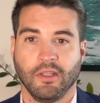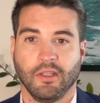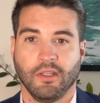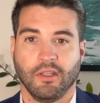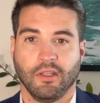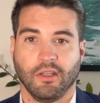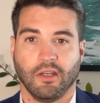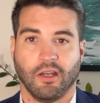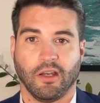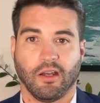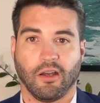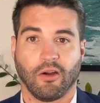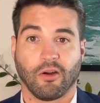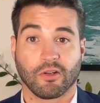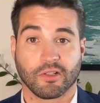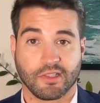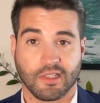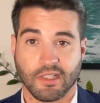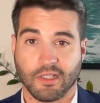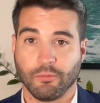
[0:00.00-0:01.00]
Our
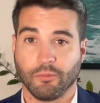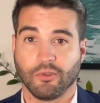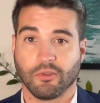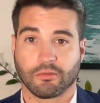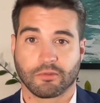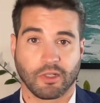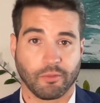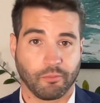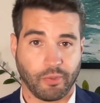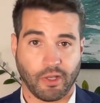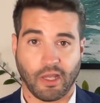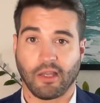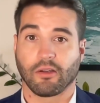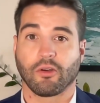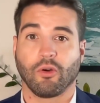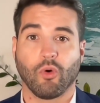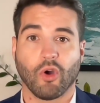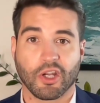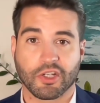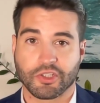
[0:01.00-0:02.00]
team will compile
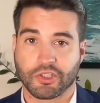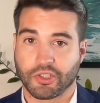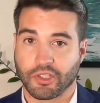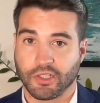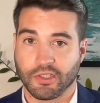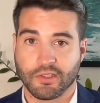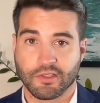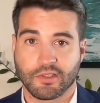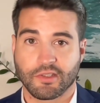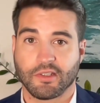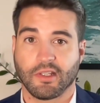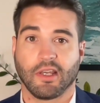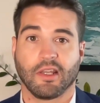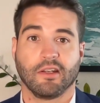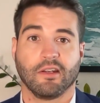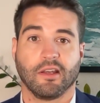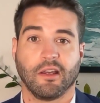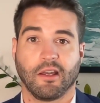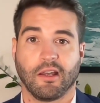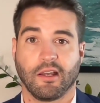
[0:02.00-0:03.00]
questions
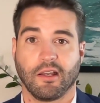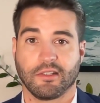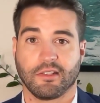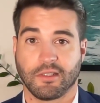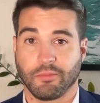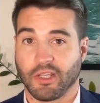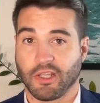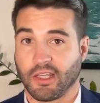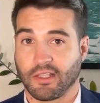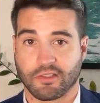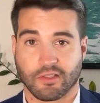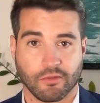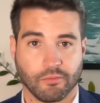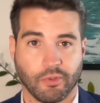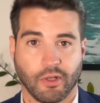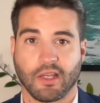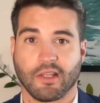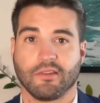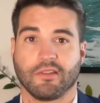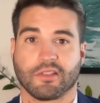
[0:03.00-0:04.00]
that to be answered
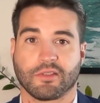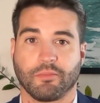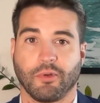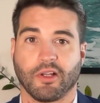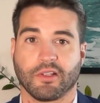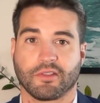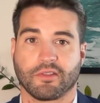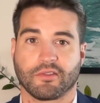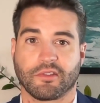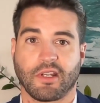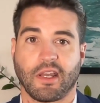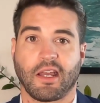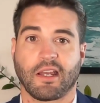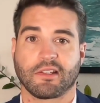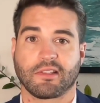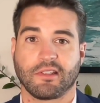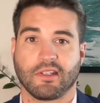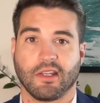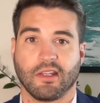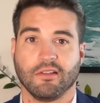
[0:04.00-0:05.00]
by the sponsor's
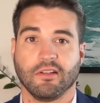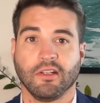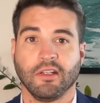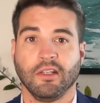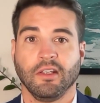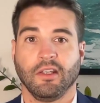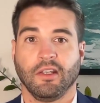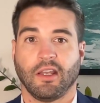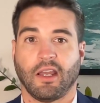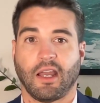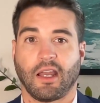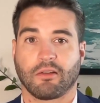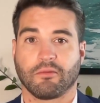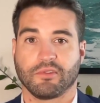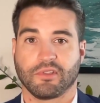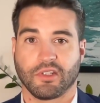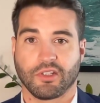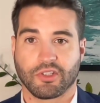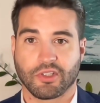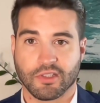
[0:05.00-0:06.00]
asset
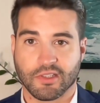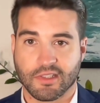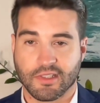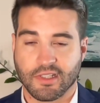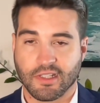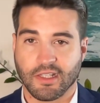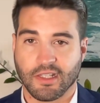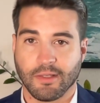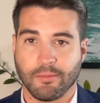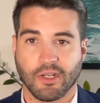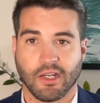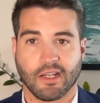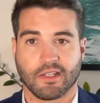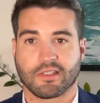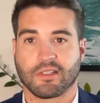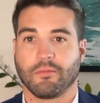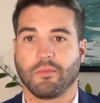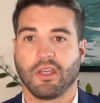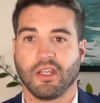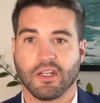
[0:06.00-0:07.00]
acquisitions team and
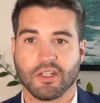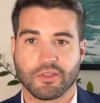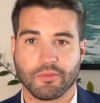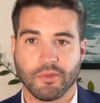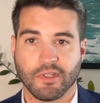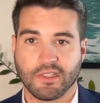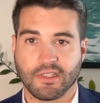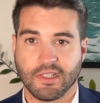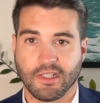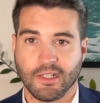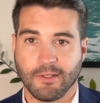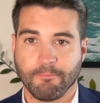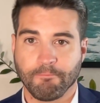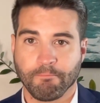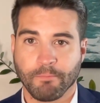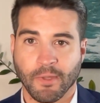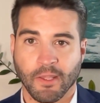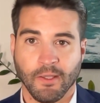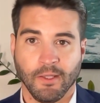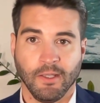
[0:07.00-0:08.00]
asset management team.
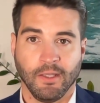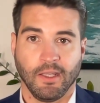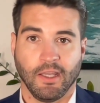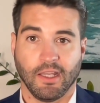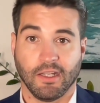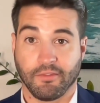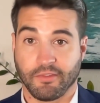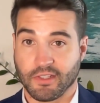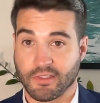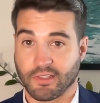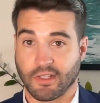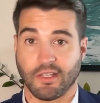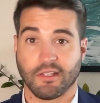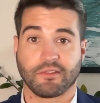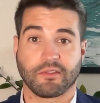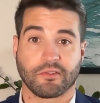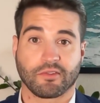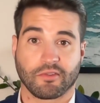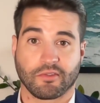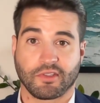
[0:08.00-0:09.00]
And if these
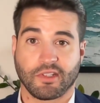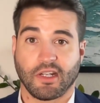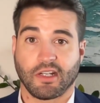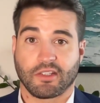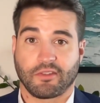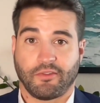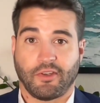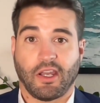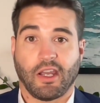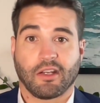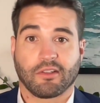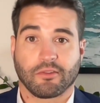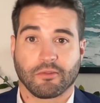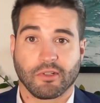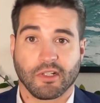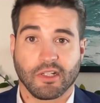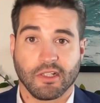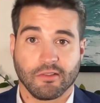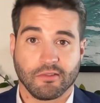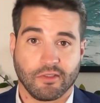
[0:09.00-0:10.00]
answers are
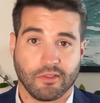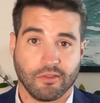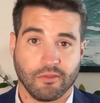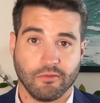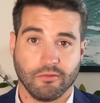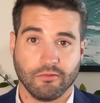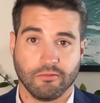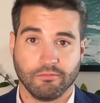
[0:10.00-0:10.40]
satisfactory to